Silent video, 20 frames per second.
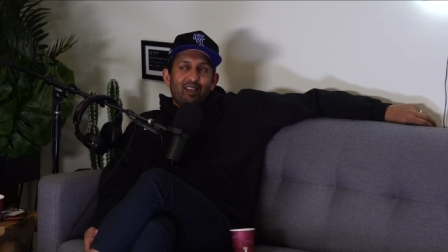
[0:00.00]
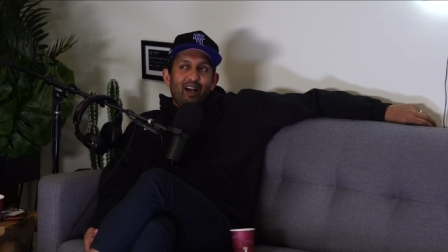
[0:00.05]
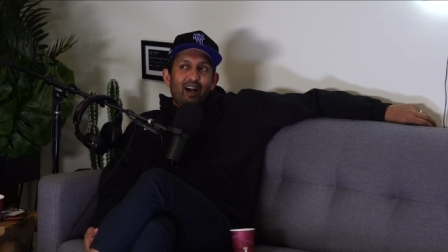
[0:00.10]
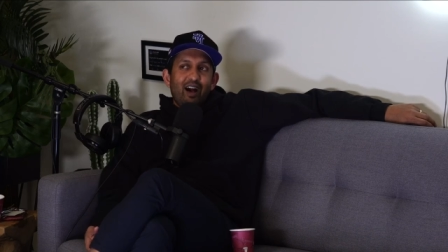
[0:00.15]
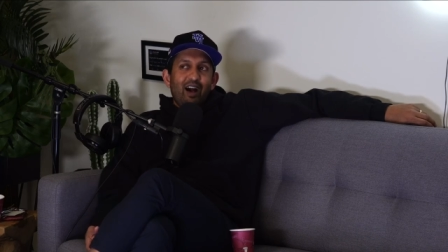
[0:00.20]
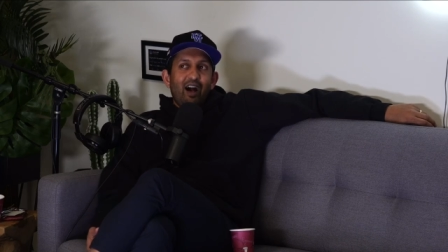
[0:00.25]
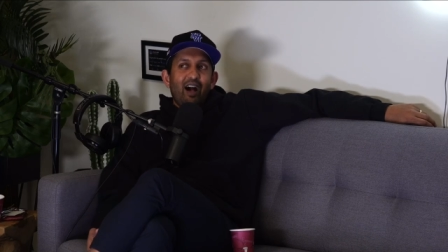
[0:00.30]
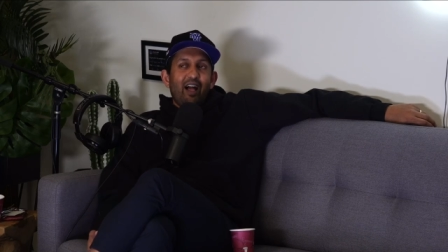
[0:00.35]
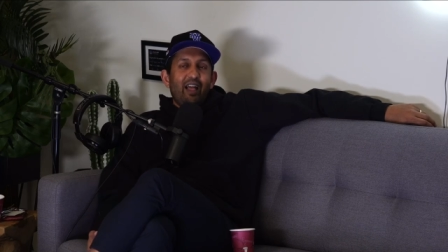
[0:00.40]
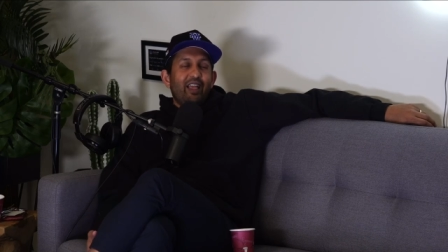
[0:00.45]

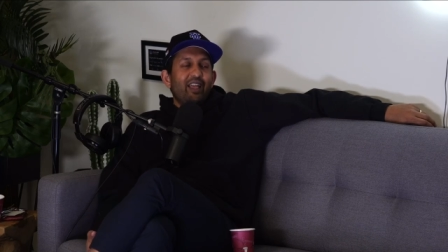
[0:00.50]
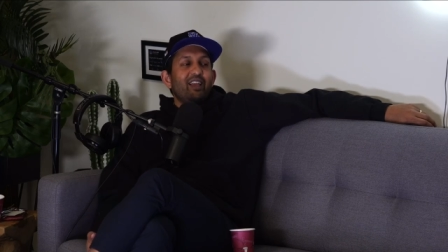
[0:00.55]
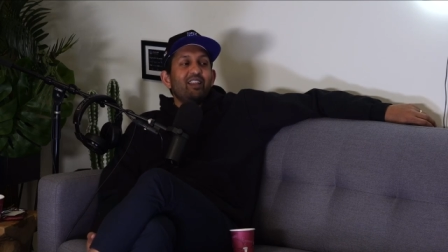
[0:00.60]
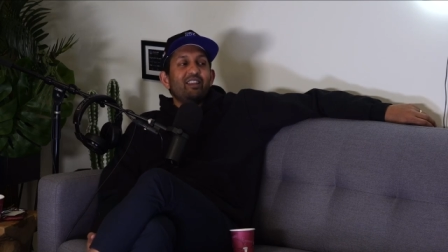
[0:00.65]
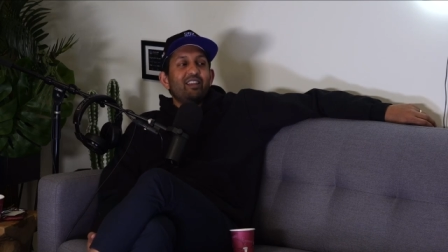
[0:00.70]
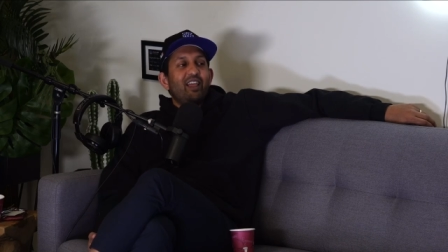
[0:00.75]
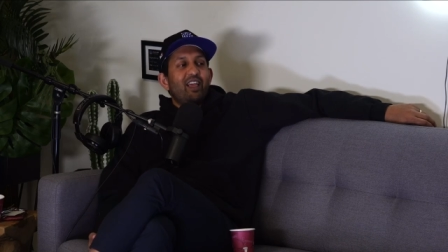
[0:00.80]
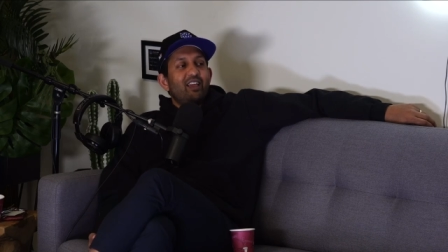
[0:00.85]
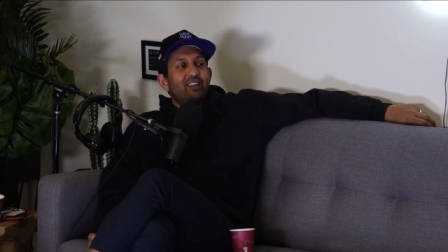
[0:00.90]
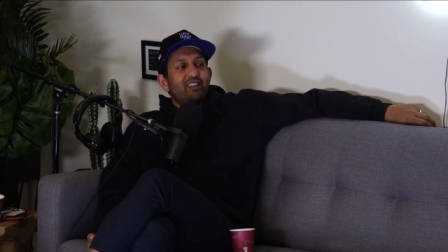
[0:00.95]
a high
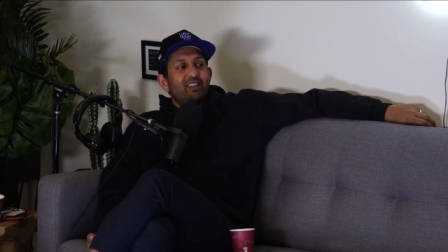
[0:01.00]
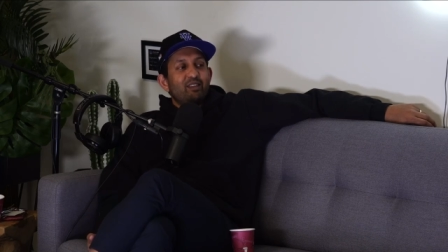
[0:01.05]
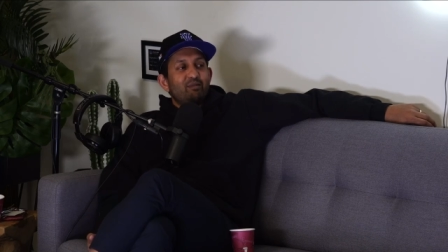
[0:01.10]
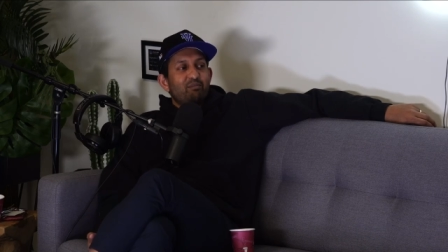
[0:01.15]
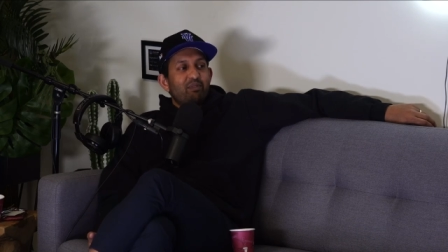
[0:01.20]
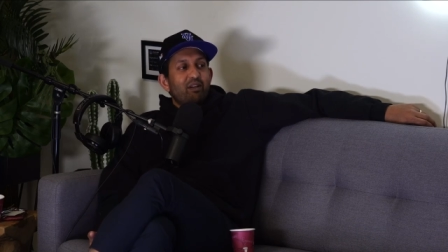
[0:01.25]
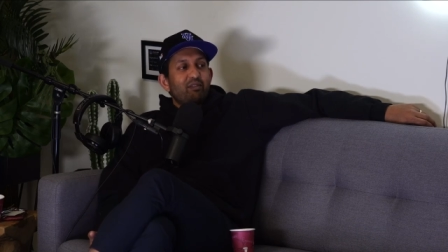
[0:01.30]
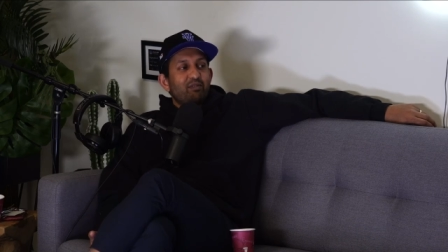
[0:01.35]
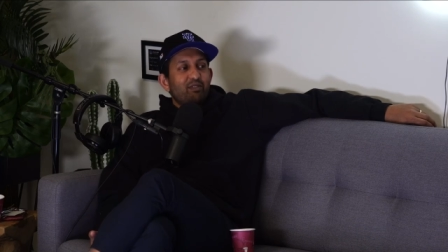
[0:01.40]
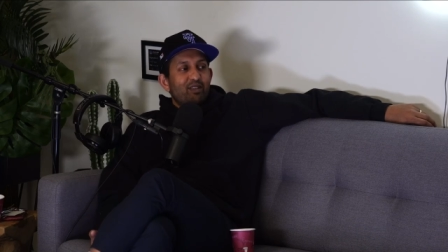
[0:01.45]
end nanny
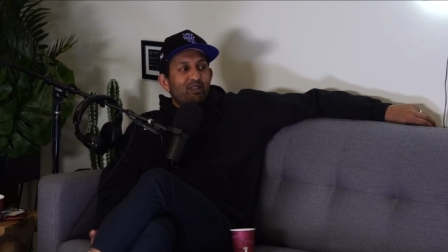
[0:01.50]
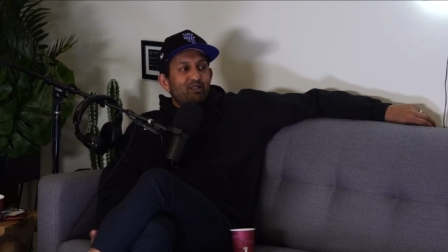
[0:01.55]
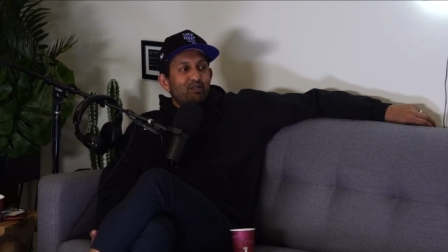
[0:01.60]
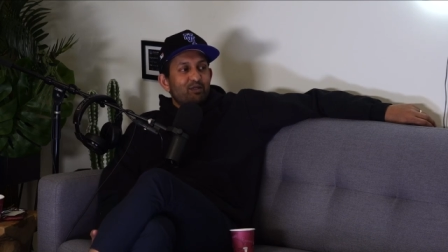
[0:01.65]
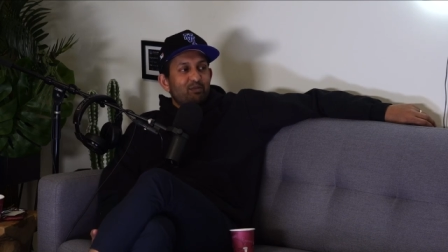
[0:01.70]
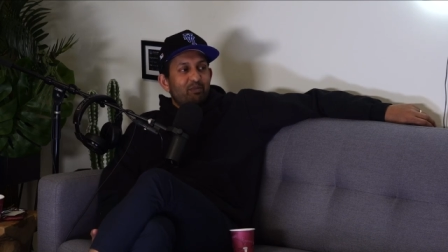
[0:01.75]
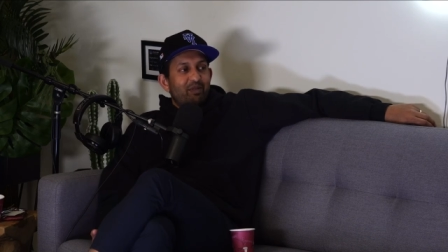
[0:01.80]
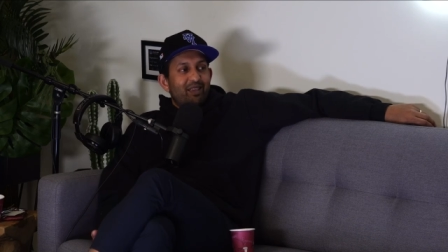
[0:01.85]
in Beverly Hills